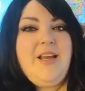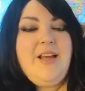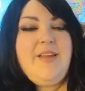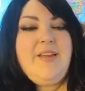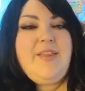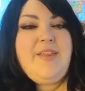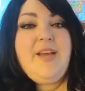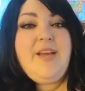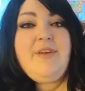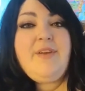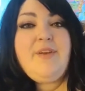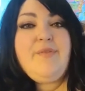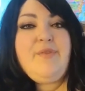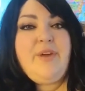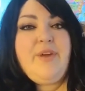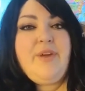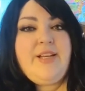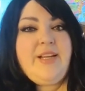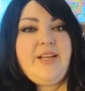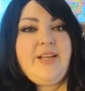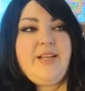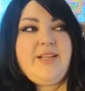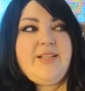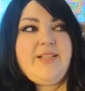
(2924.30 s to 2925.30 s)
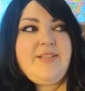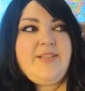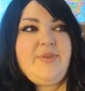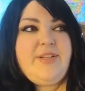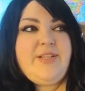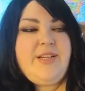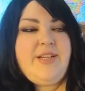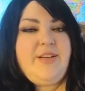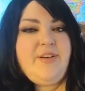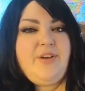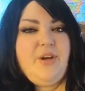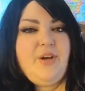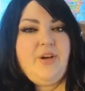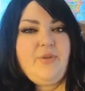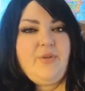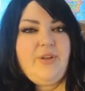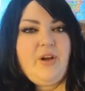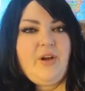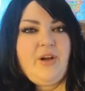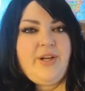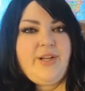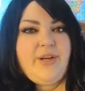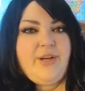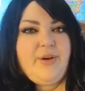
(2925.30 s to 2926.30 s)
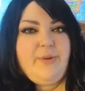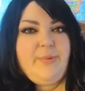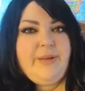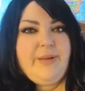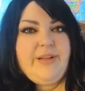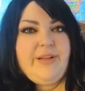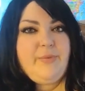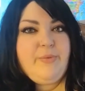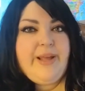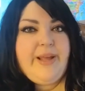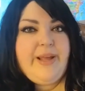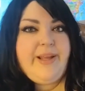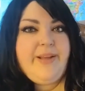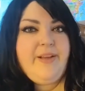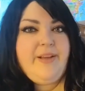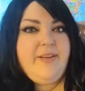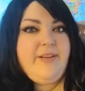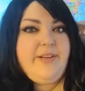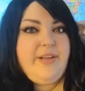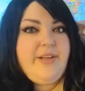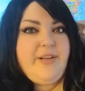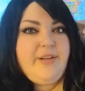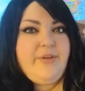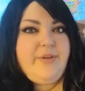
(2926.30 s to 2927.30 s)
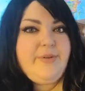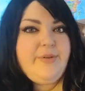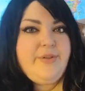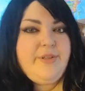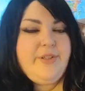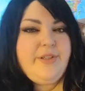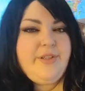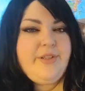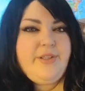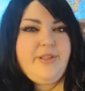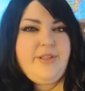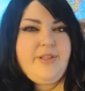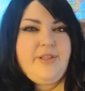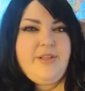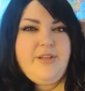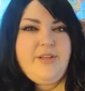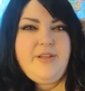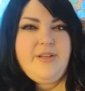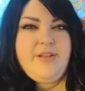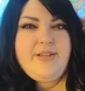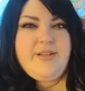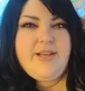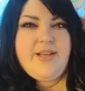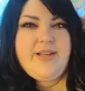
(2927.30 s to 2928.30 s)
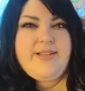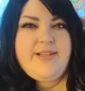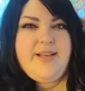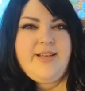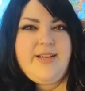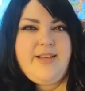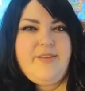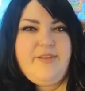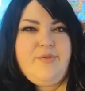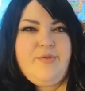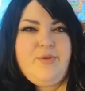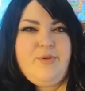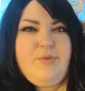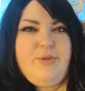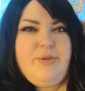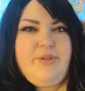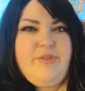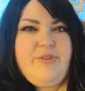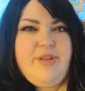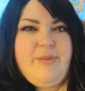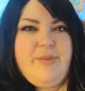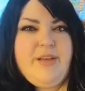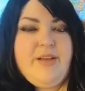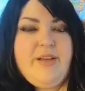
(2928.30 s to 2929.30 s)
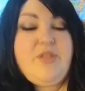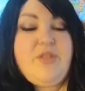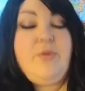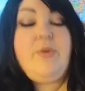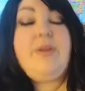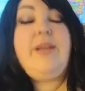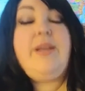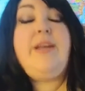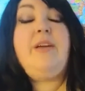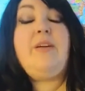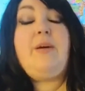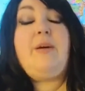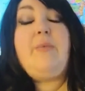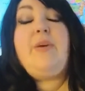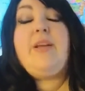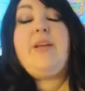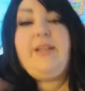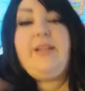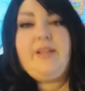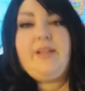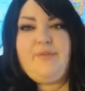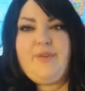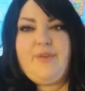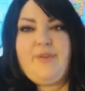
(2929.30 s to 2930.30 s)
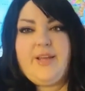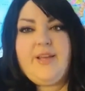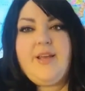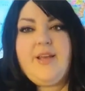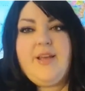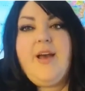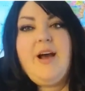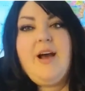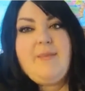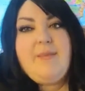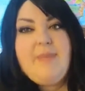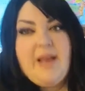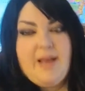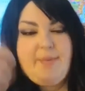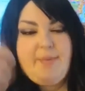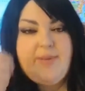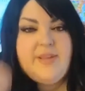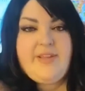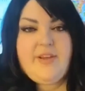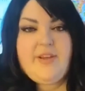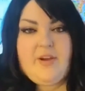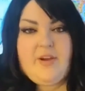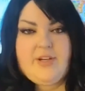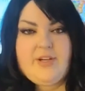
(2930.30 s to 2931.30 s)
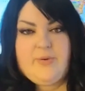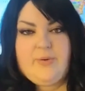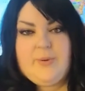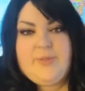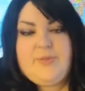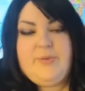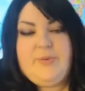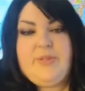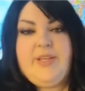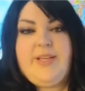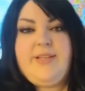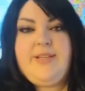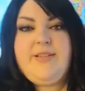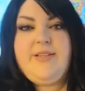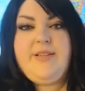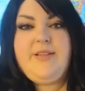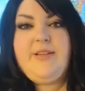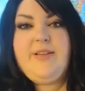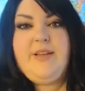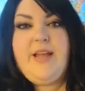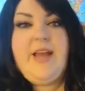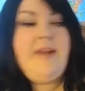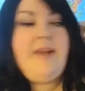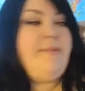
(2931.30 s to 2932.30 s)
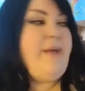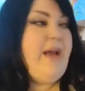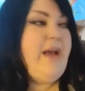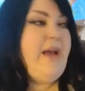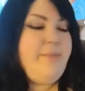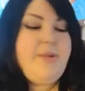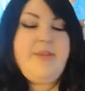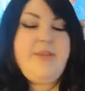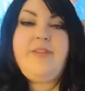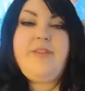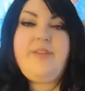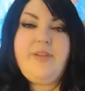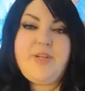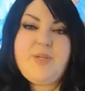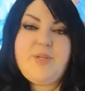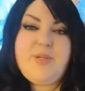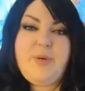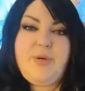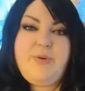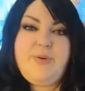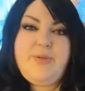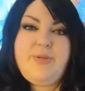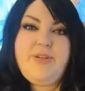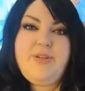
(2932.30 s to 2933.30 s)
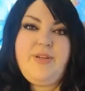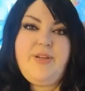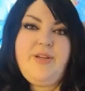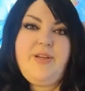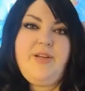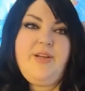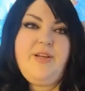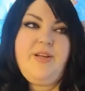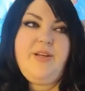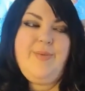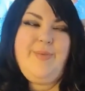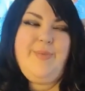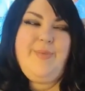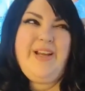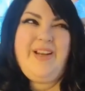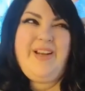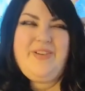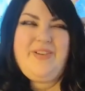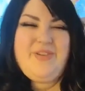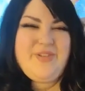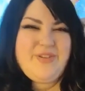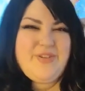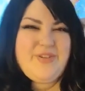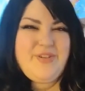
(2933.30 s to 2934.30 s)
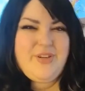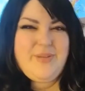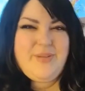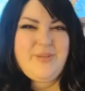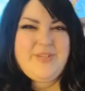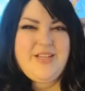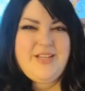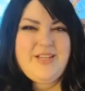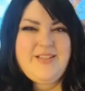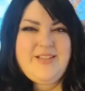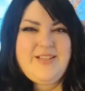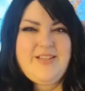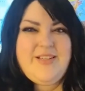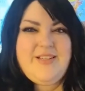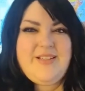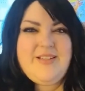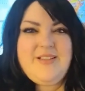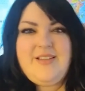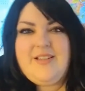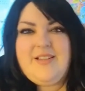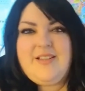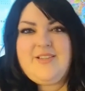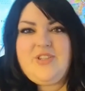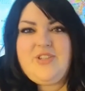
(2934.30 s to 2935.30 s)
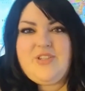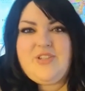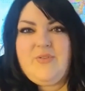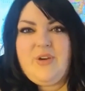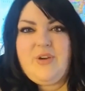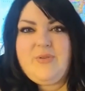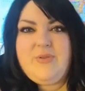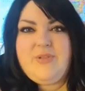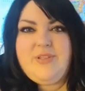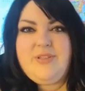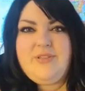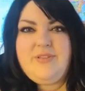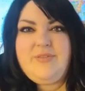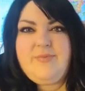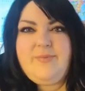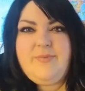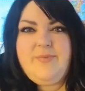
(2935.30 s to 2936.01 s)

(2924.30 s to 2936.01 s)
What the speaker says: Think of how frightening it is if we didn't know the audio in a way, you know? It's like I said, if Fool would have hit me. So here, I wanna clarify. I'm happy the audio was released and I'm happy that they're exposed, but under the circumstances, it's just gross.